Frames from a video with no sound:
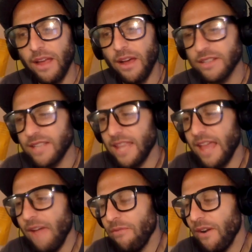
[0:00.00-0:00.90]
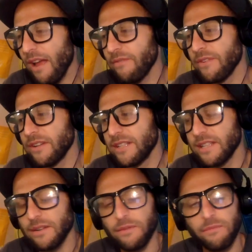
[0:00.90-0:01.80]
I'll say that forever,
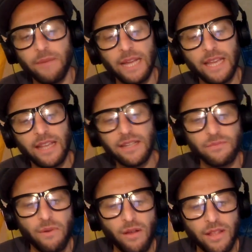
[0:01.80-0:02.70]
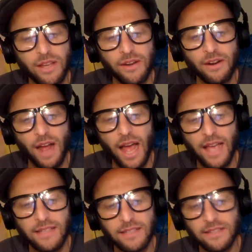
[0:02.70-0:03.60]
until my kid is rolling her
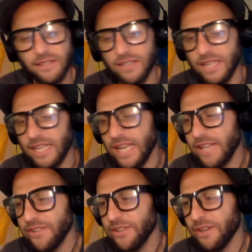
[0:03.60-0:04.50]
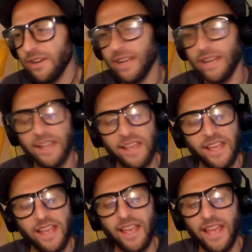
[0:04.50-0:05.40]
eyes as a teenager, and
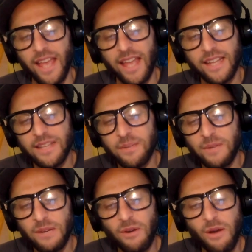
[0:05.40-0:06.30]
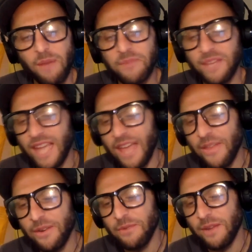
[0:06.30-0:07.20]
until we grow up
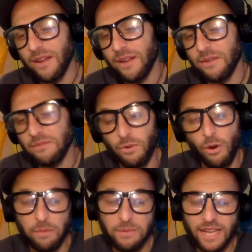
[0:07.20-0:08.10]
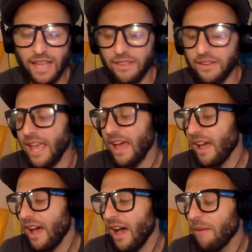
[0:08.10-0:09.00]
together.
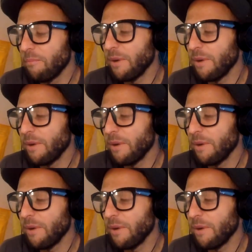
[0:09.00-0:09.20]
Yeah.